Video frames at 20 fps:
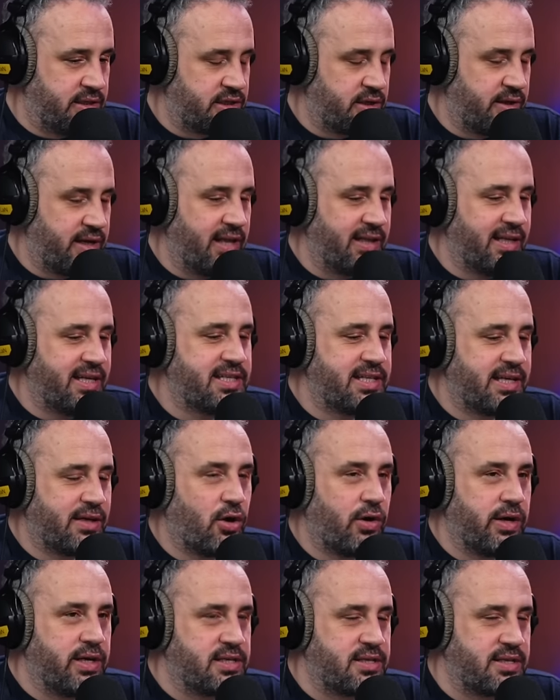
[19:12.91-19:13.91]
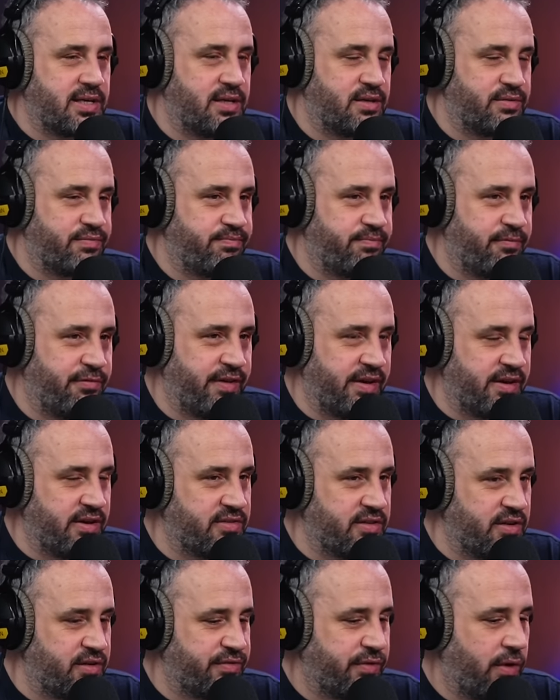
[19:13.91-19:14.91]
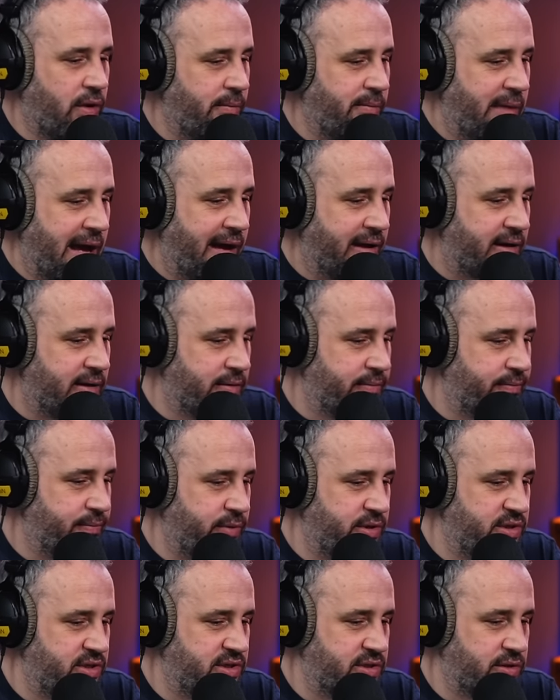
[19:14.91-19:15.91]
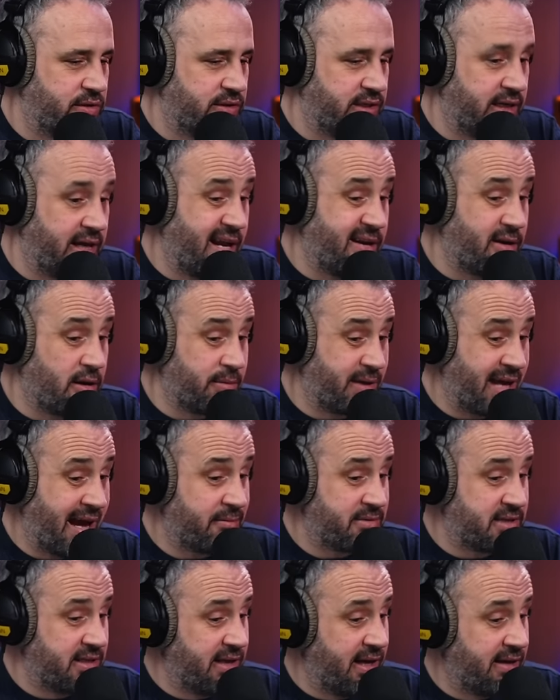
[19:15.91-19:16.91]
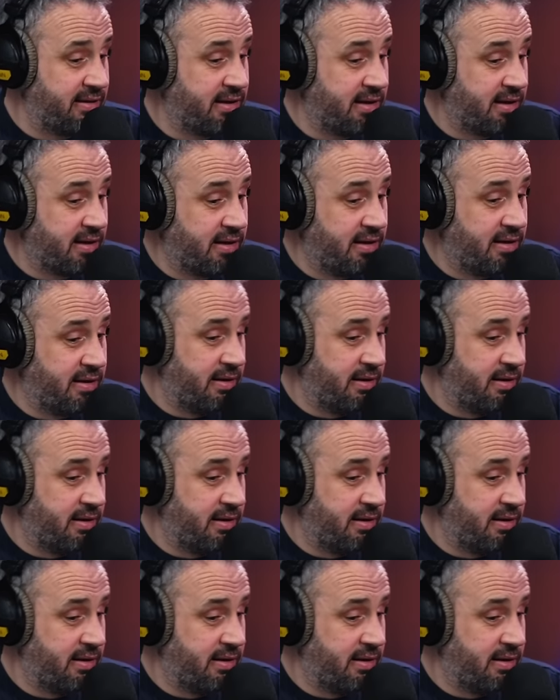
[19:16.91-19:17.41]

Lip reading: So at least he got his fitness and his form back, which is the good thing. And he ended up captain there, didn't he?